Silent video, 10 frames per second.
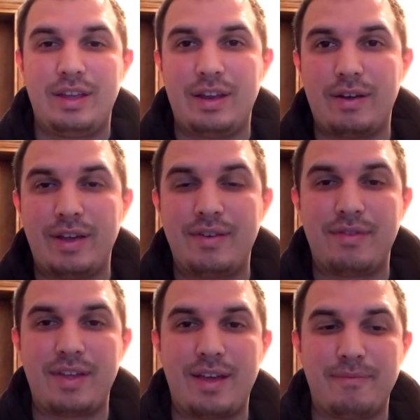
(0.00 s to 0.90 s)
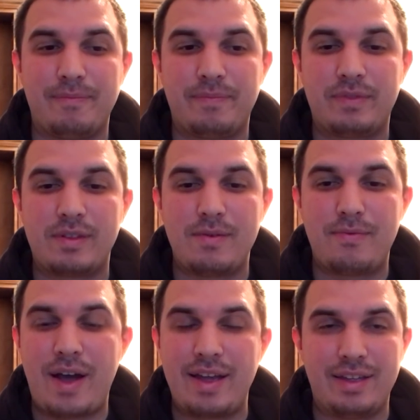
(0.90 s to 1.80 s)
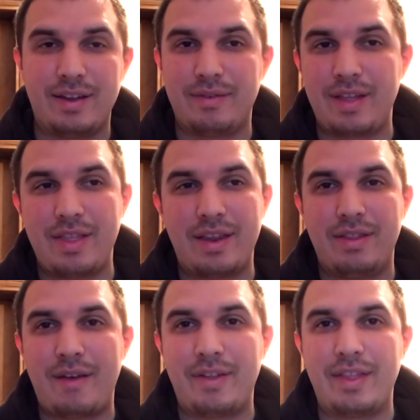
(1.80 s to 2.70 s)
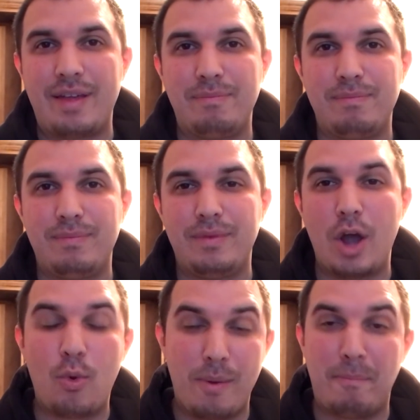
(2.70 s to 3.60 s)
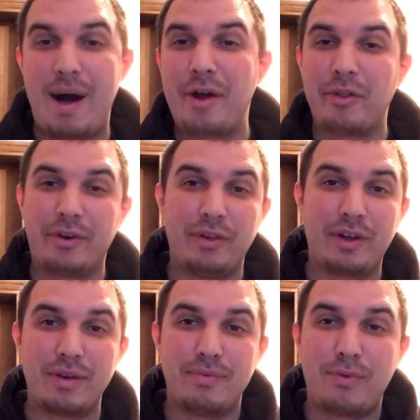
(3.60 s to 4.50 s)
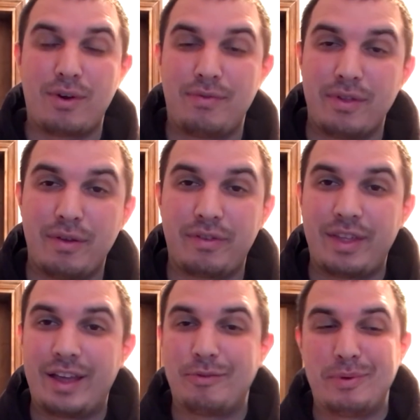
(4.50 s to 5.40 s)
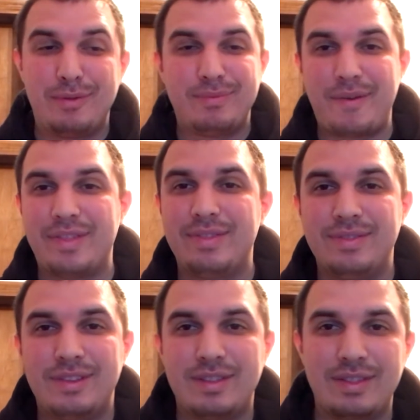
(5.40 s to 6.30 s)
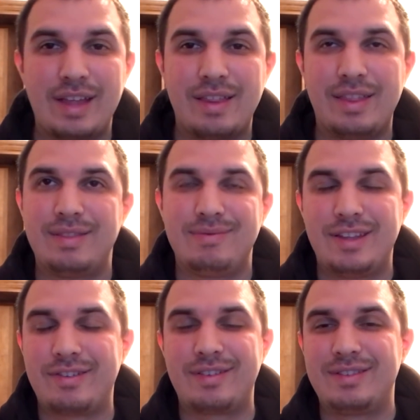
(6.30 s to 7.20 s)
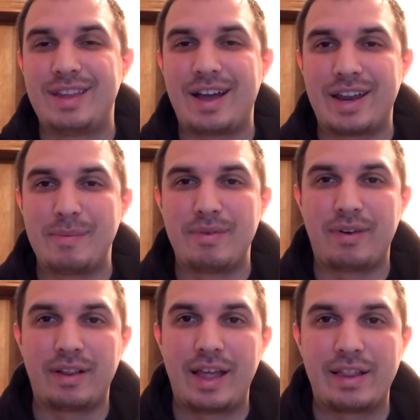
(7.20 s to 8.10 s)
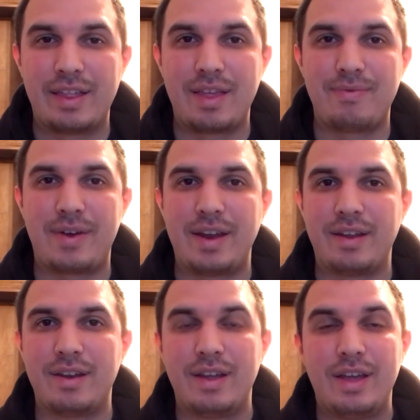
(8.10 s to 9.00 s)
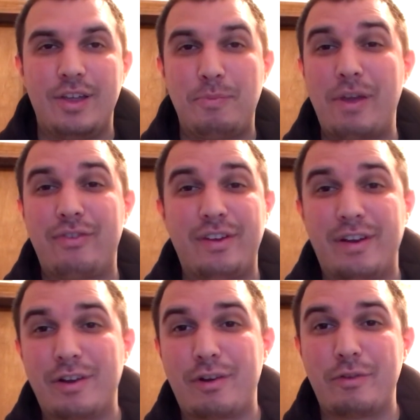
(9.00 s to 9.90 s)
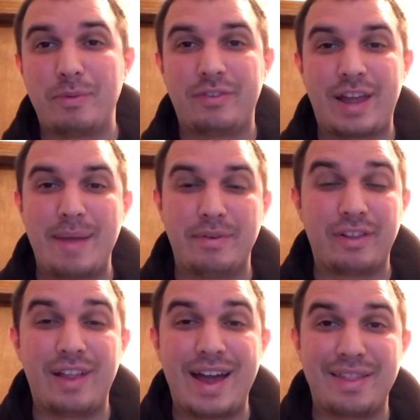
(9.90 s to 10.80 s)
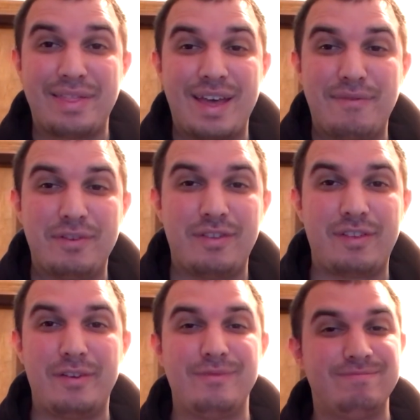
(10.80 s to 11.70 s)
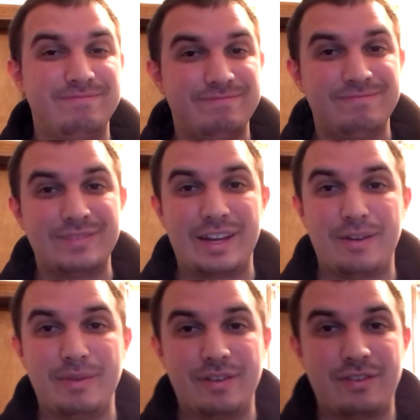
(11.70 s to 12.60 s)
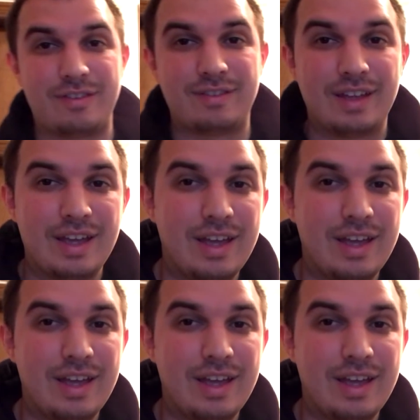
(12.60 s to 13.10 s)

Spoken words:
even if they find, they know what model they're looking for those things, but it's not going to be very likely that they find it. Especially during Christmas time, there's a lot of theft, so it's just,